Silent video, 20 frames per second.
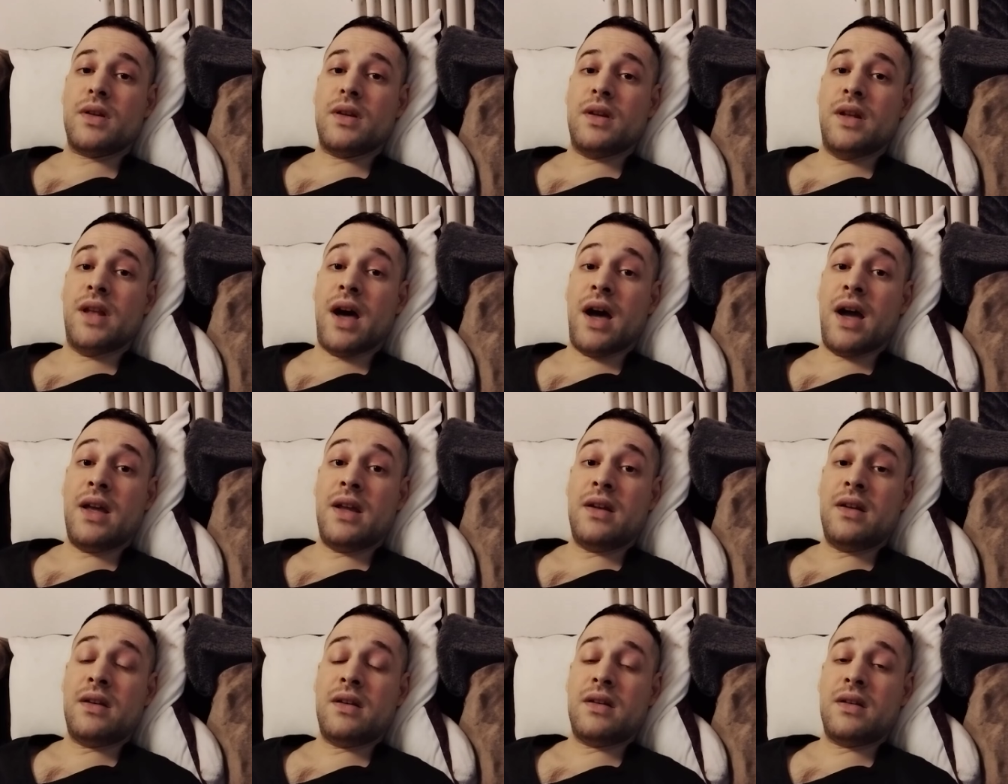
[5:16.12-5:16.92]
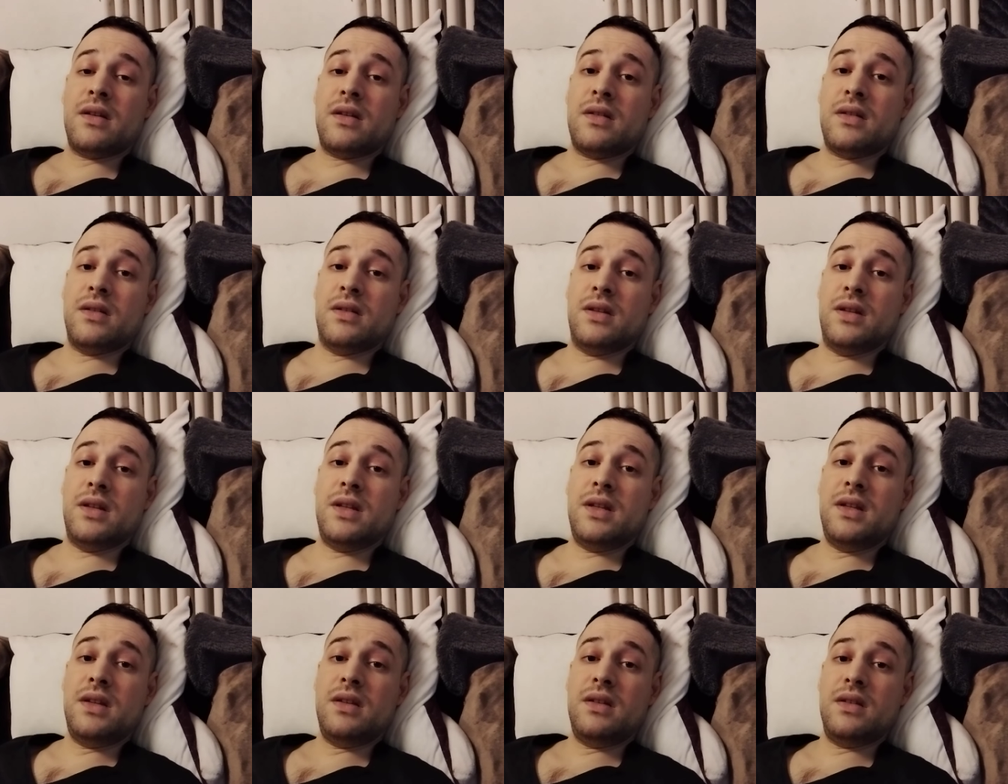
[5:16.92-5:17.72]

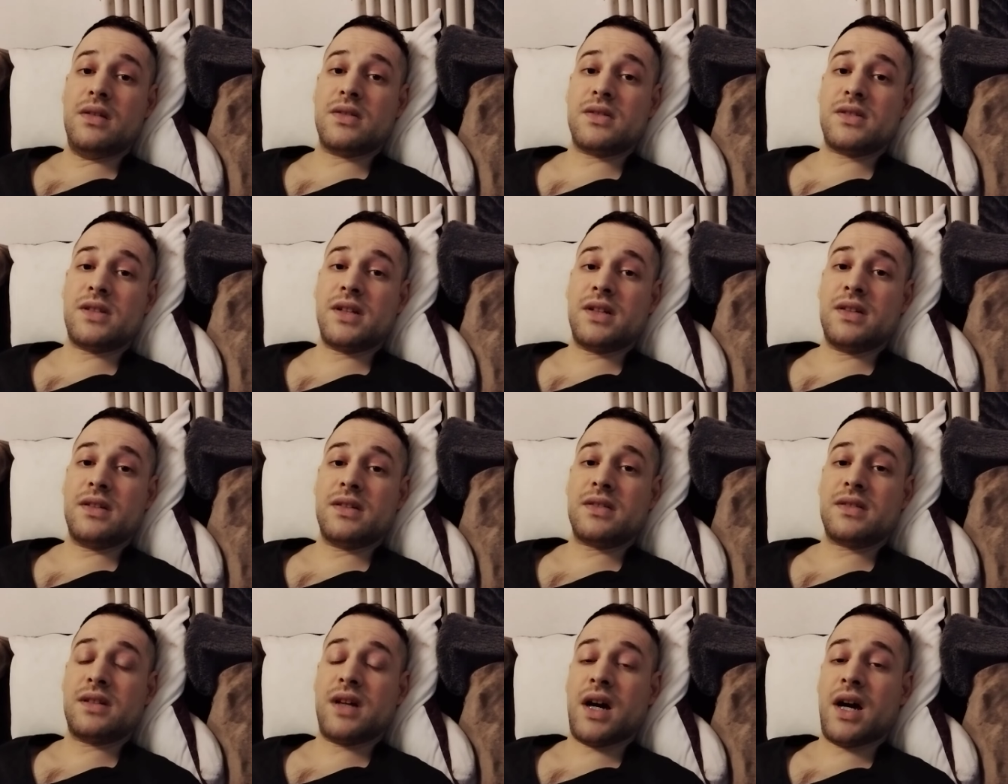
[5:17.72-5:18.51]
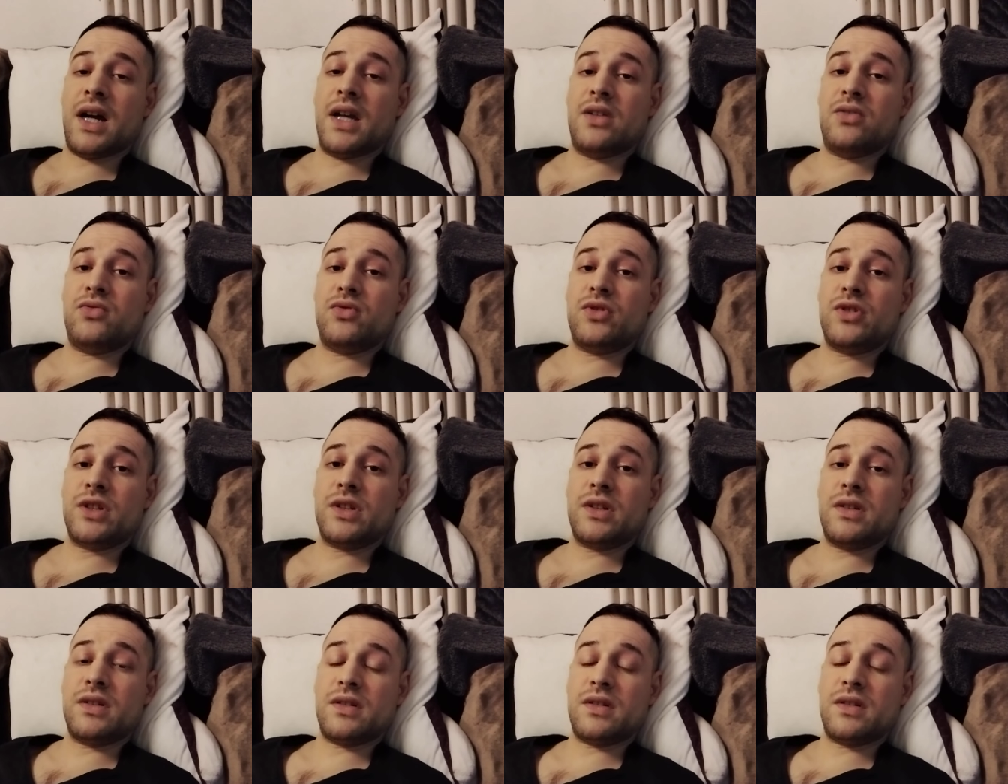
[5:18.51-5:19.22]
9D, the sun, is the hydrogen,